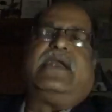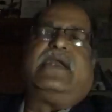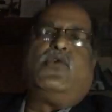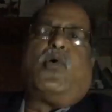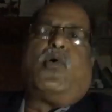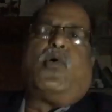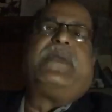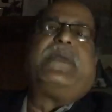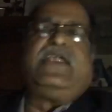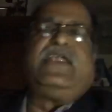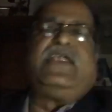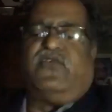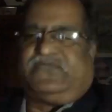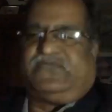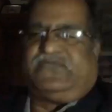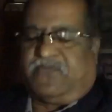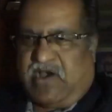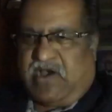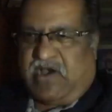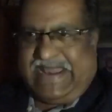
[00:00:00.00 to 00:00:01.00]
Nobody knows.
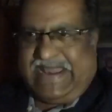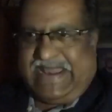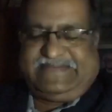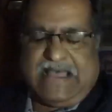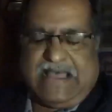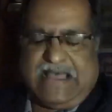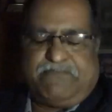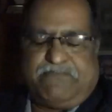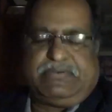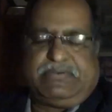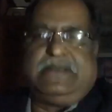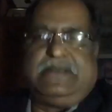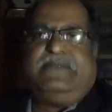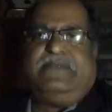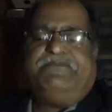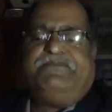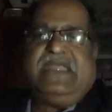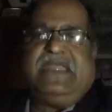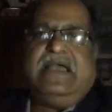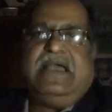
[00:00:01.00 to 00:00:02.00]
For example,
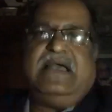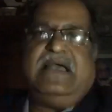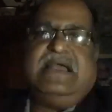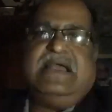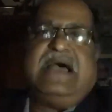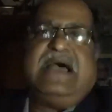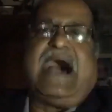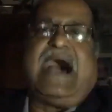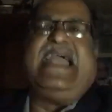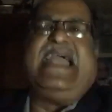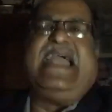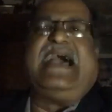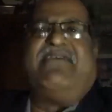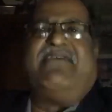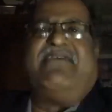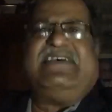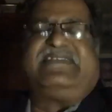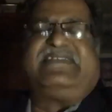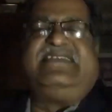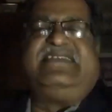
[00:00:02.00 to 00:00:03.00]
I have a
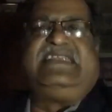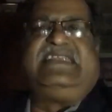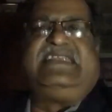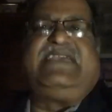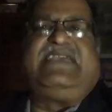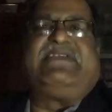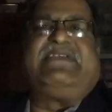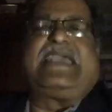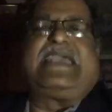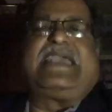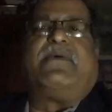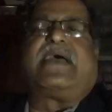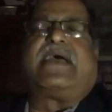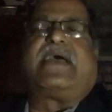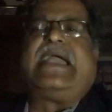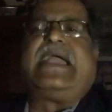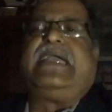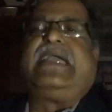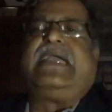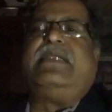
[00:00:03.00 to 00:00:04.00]
CCTV camera
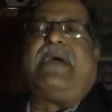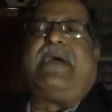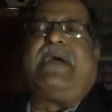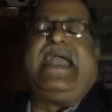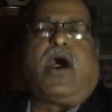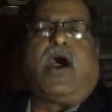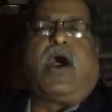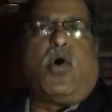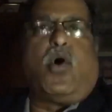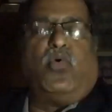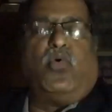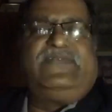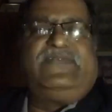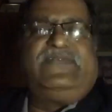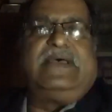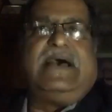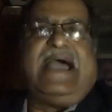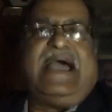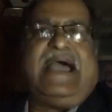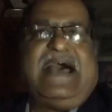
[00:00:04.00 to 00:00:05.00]
in my house.
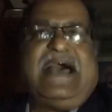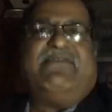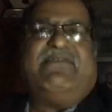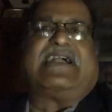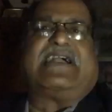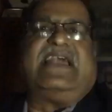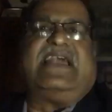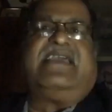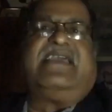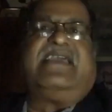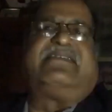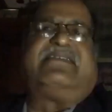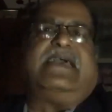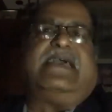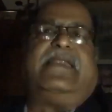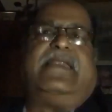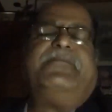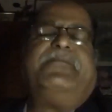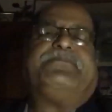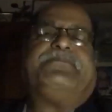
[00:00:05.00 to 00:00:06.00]
I have a
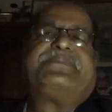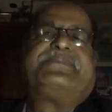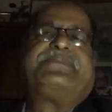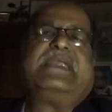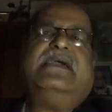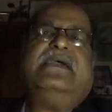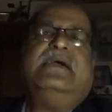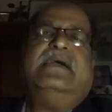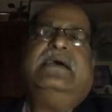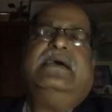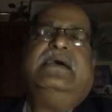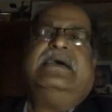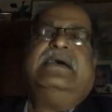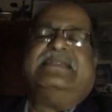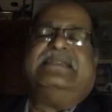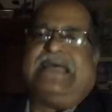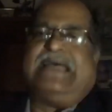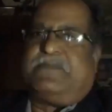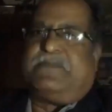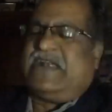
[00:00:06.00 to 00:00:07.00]
connection.
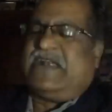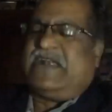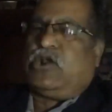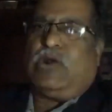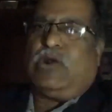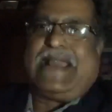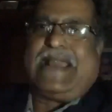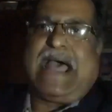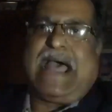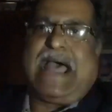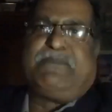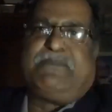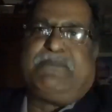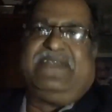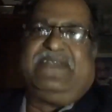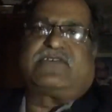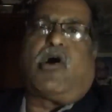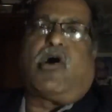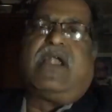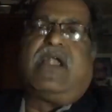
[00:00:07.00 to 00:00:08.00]
That particular app is
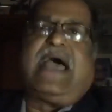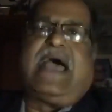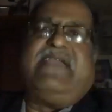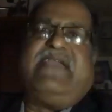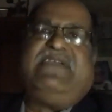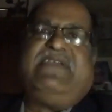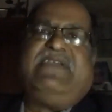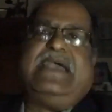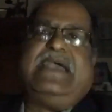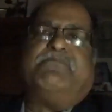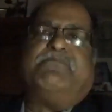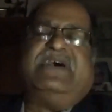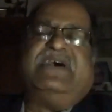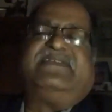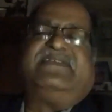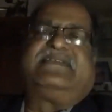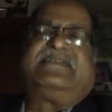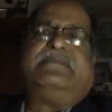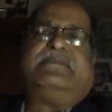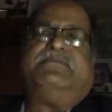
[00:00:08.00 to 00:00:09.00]
called
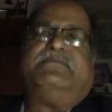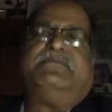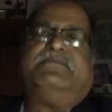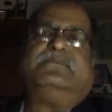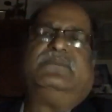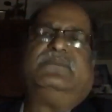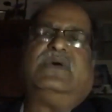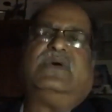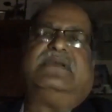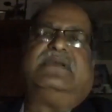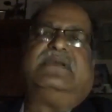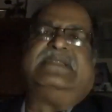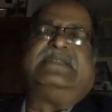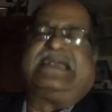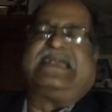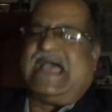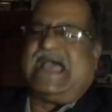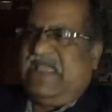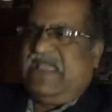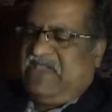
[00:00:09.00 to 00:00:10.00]
IVMS. That
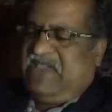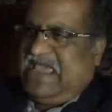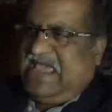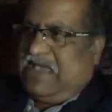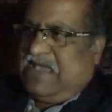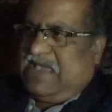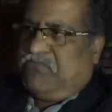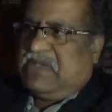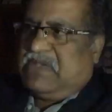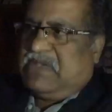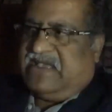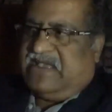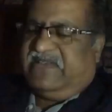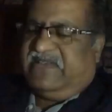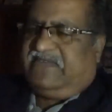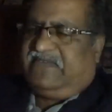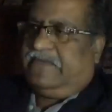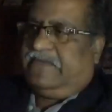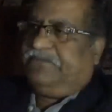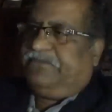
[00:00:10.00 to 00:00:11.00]

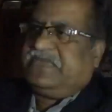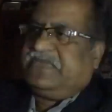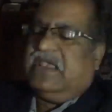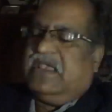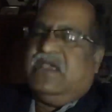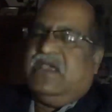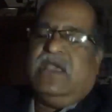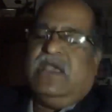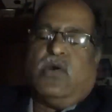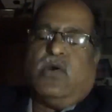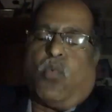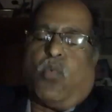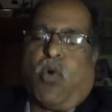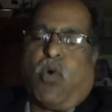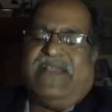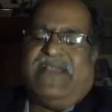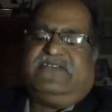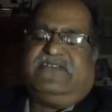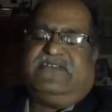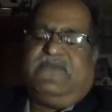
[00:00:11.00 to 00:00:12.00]
IVMS,
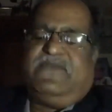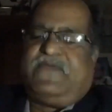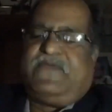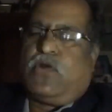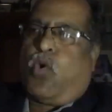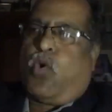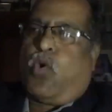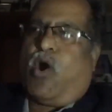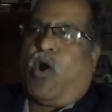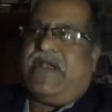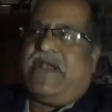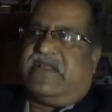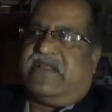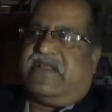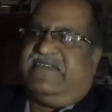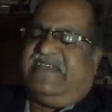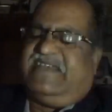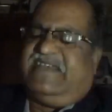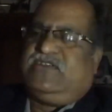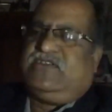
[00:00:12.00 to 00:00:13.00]
once if you go and
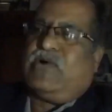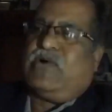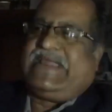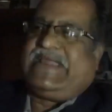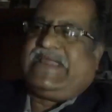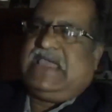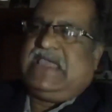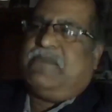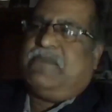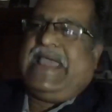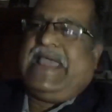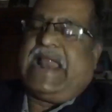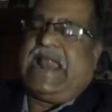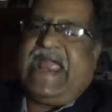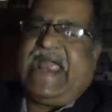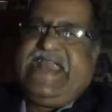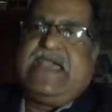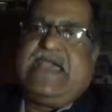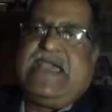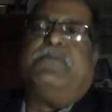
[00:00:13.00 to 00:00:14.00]
register your email
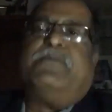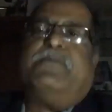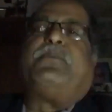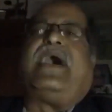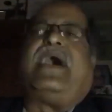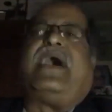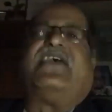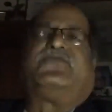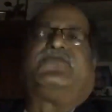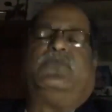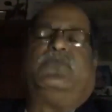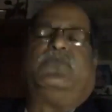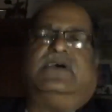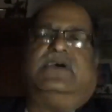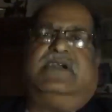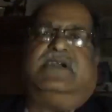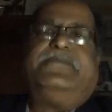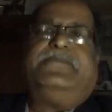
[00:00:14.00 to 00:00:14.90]
ID and password,